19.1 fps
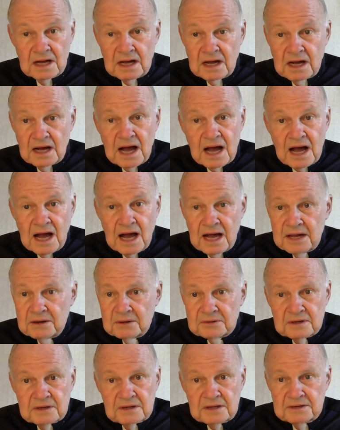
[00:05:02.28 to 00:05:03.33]
I don't
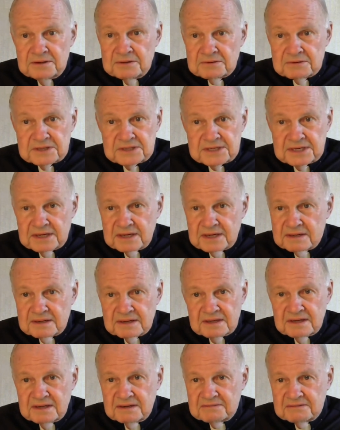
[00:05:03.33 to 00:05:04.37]
understand
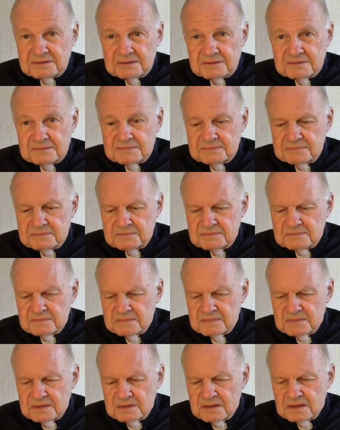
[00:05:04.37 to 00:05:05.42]
evil.
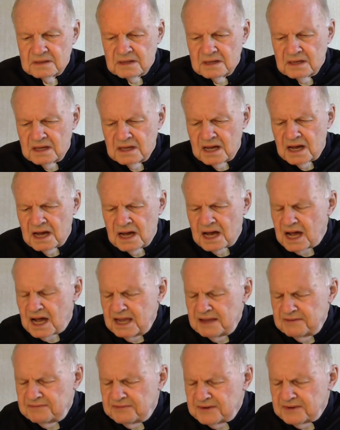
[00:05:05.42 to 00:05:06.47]
I
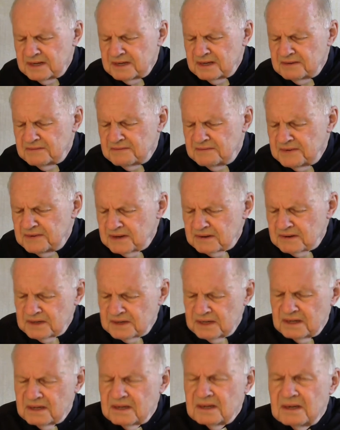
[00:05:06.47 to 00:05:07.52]
find it very
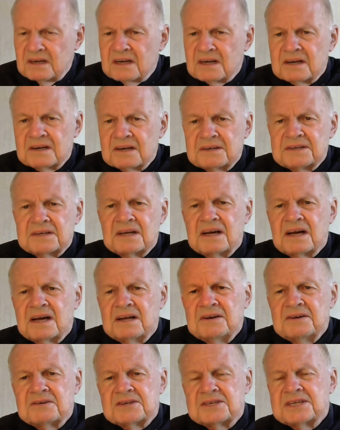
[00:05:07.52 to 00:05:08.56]
hard to
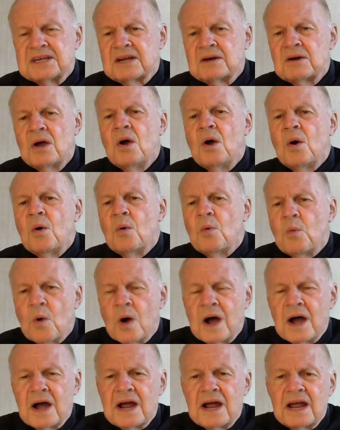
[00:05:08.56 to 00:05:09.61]
understand
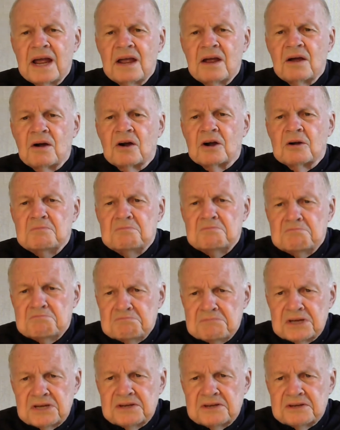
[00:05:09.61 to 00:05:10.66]
why are
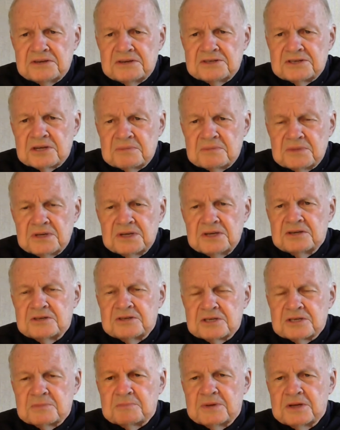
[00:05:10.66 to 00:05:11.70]
millions and millions
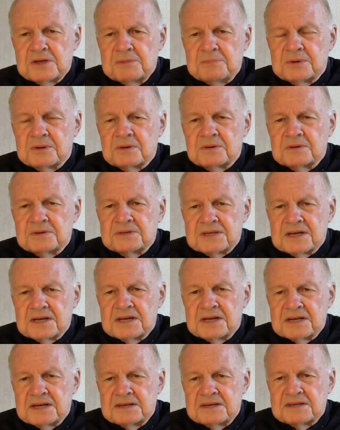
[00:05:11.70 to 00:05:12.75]
of people
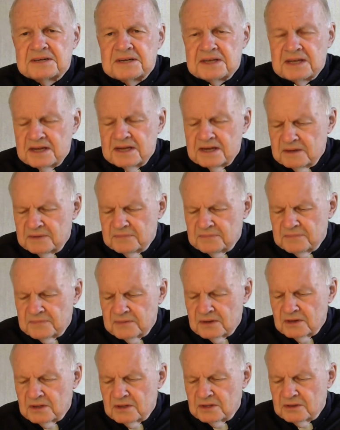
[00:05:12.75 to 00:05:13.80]
dying today
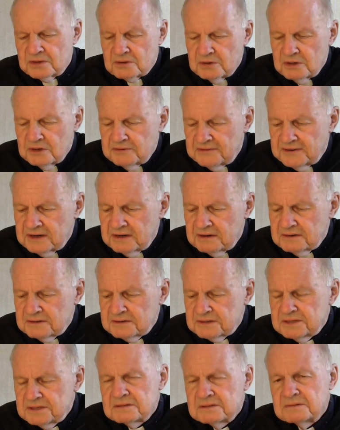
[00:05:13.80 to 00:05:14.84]
of the coronavirus,
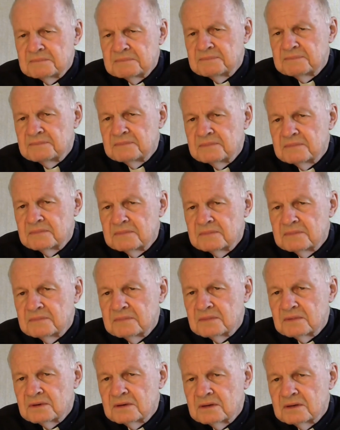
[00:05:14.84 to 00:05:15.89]

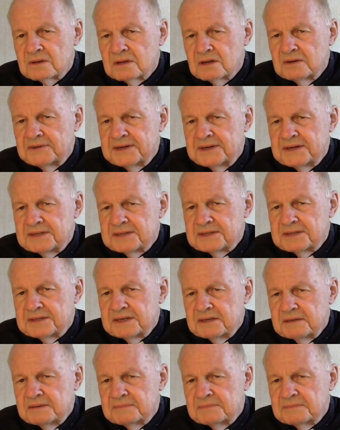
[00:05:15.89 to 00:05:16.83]
COVID-19,